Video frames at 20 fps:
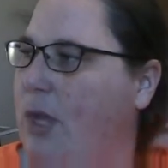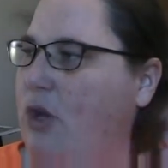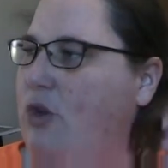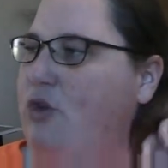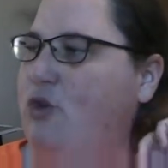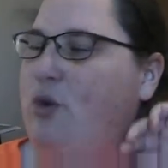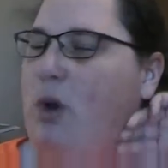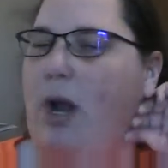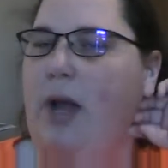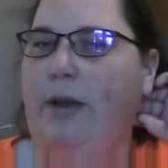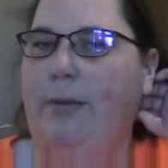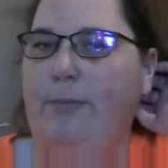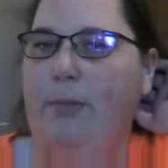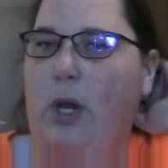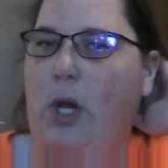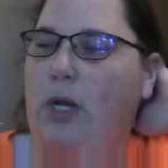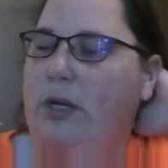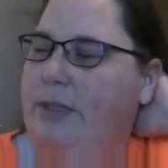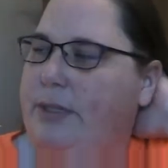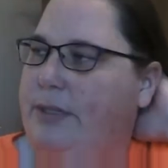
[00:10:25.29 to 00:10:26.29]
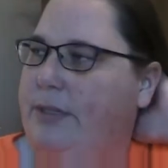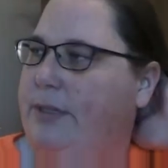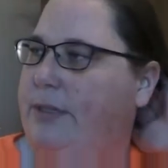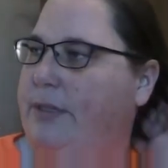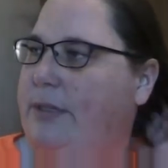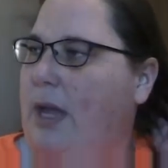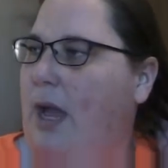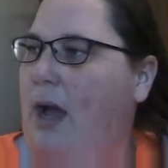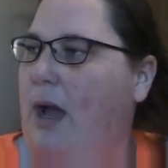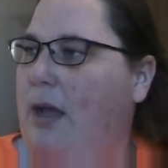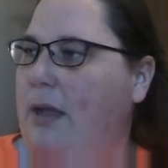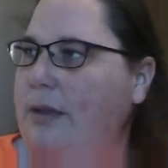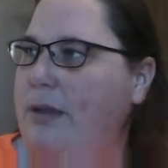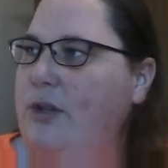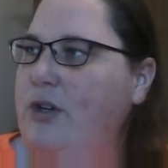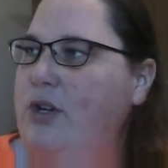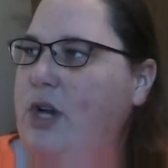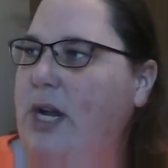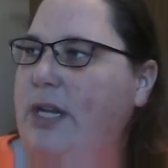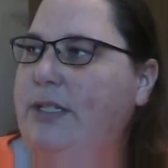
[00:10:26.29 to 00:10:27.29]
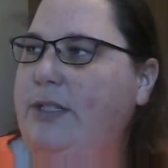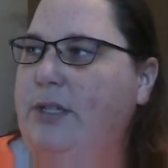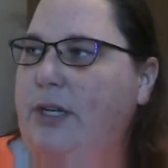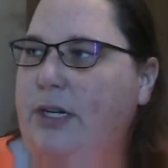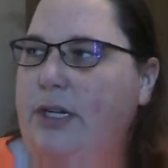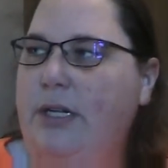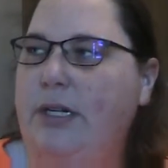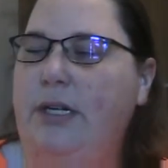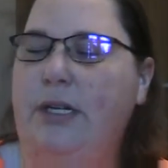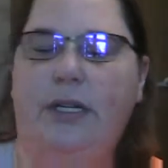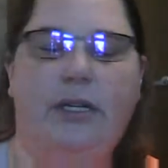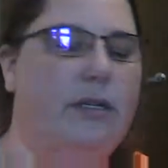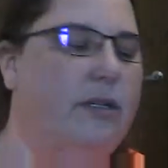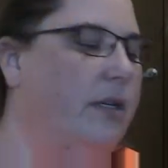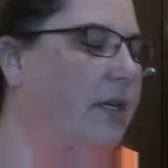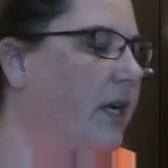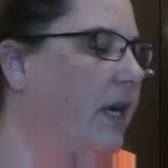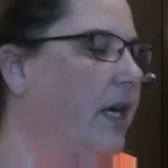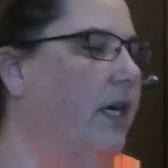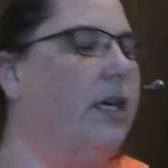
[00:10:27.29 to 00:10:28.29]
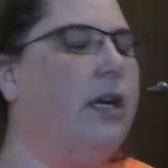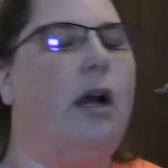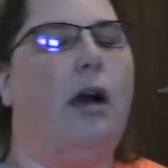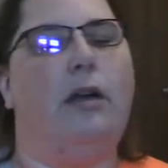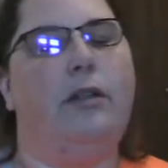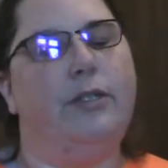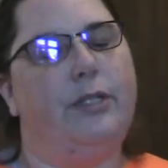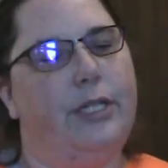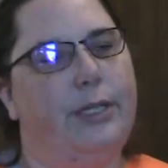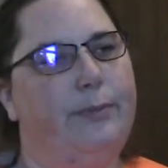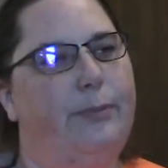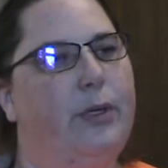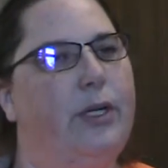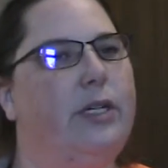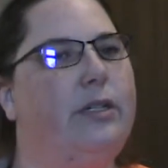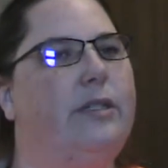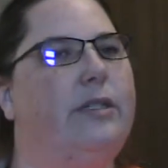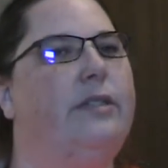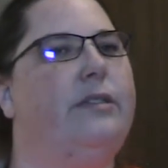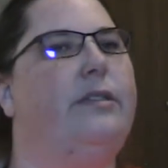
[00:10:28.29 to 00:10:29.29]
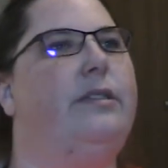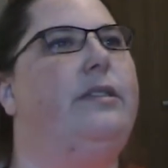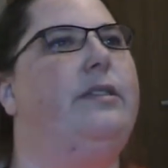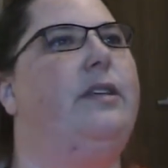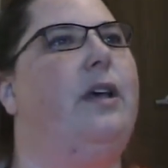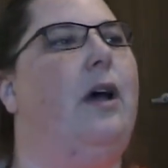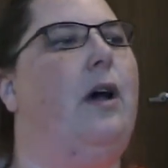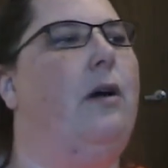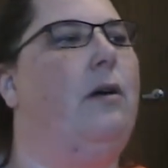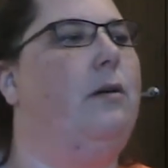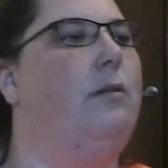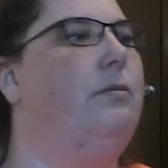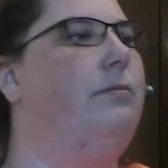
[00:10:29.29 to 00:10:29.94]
drawing books on the dresser, coloring books. So